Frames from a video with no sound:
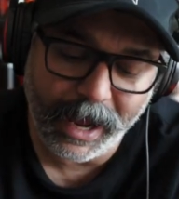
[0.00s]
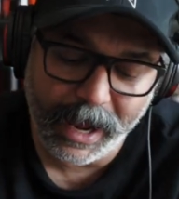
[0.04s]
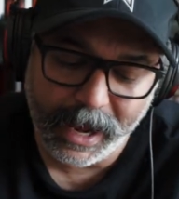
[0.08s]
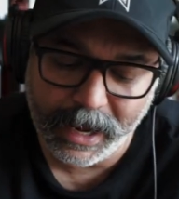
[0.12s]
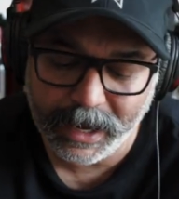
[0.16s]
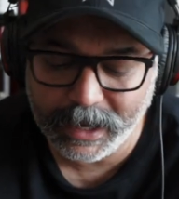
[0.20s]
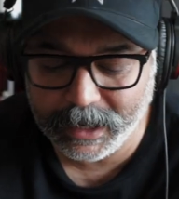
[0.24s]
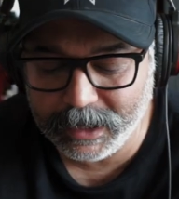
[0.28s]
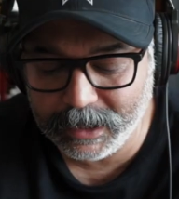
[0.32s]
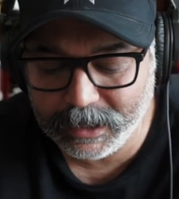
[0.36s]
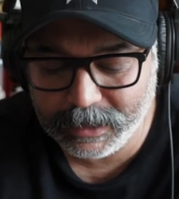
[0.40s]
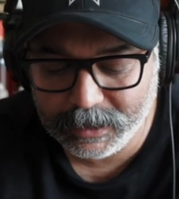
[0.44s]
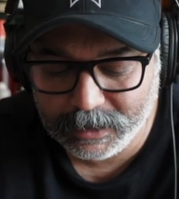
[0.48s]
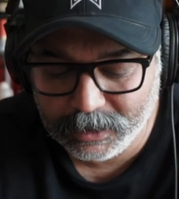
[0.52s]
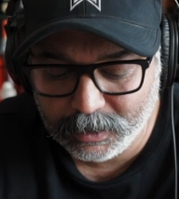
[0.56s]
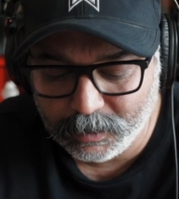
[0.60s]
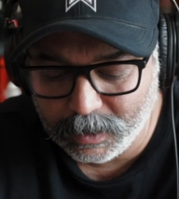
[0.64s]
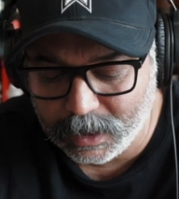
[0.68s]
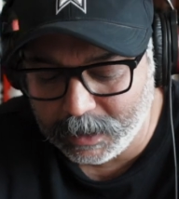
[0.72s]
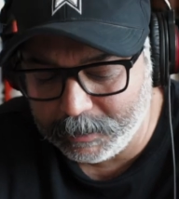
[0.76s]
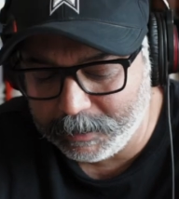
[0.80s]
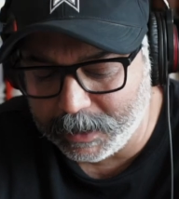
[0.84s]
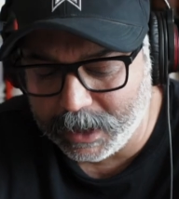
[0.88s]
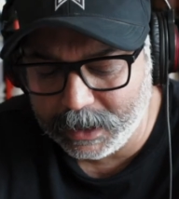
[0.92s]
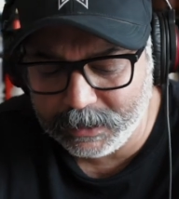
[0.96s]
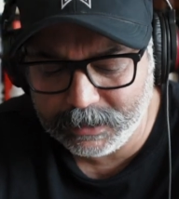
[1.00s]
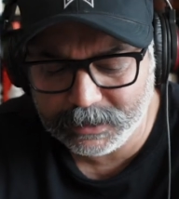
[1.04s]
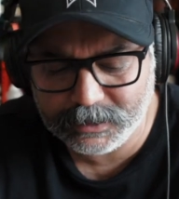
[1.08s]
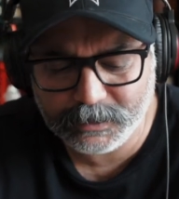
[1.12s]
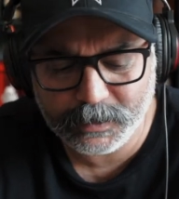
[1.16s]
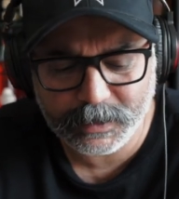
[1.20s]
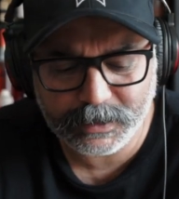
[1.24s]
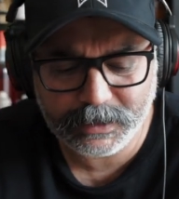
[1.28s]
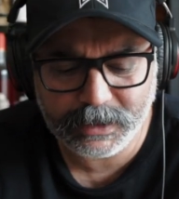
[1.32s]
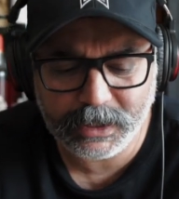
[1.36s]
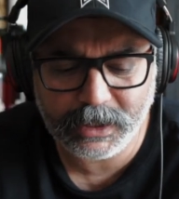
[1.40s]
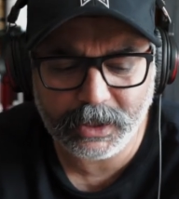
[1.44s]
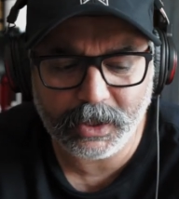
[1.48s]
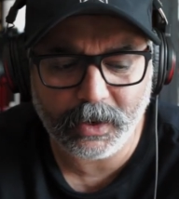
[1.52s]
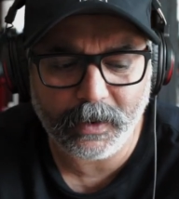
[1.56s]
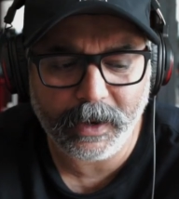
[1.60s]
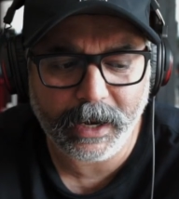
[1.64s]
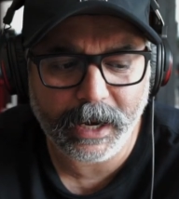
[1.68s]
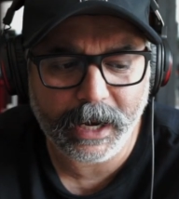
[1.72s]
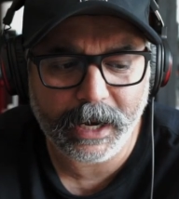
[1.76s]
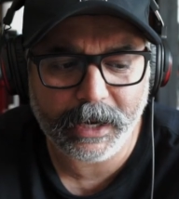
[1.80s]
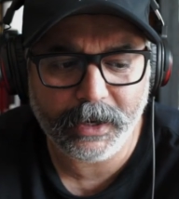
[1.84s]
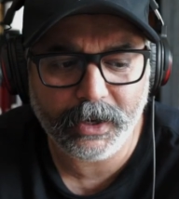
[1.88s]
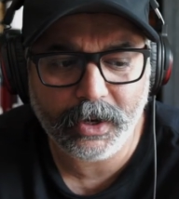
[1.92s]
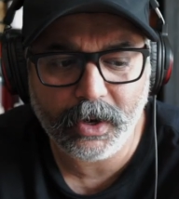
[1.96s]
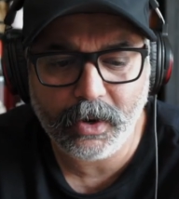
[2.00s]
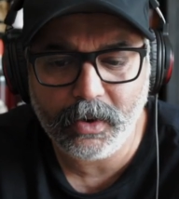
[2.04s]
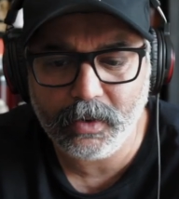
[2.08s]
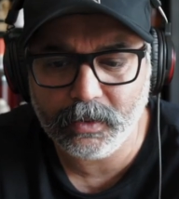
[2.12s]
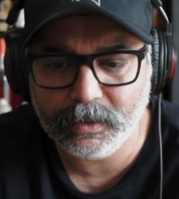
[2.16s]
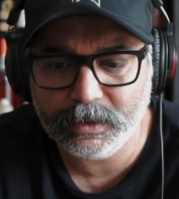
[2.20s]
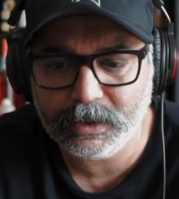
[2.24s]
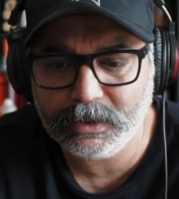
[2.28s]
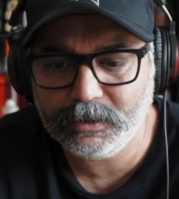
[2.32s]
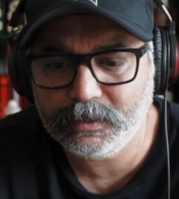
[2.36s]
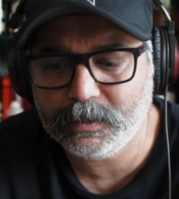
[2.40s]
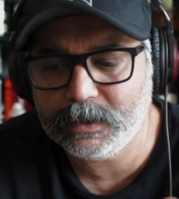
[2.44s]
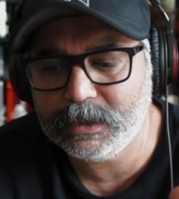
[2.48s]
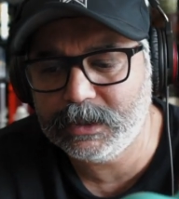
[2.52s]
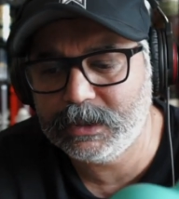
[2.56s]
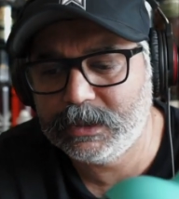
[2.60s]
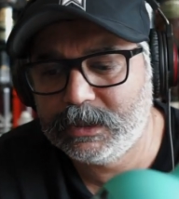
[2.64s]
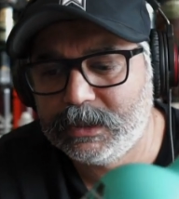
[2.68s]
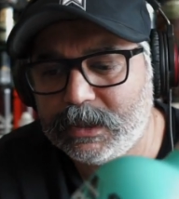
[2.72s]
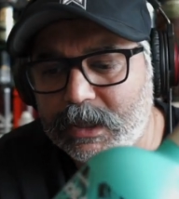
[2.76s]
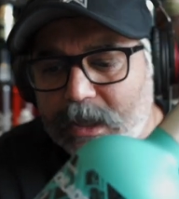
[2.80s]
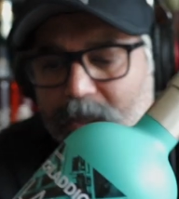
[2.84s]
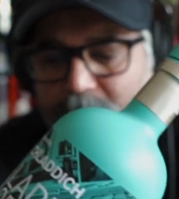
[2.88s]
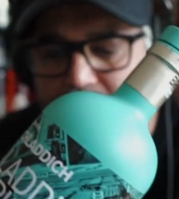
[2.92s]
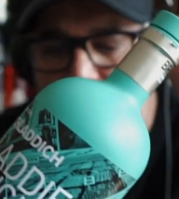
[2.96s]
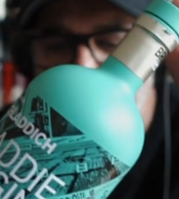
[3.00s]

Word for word: hey, you want to buy this whiskey? Go ahead. No, this was